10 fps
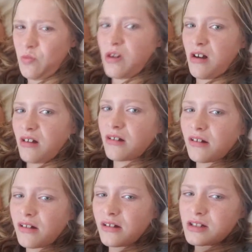work. and stuff.
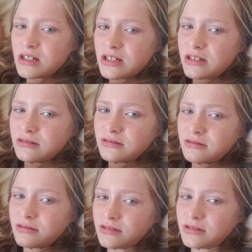We're not sure if it
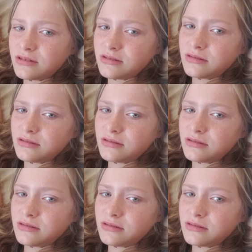works a lot.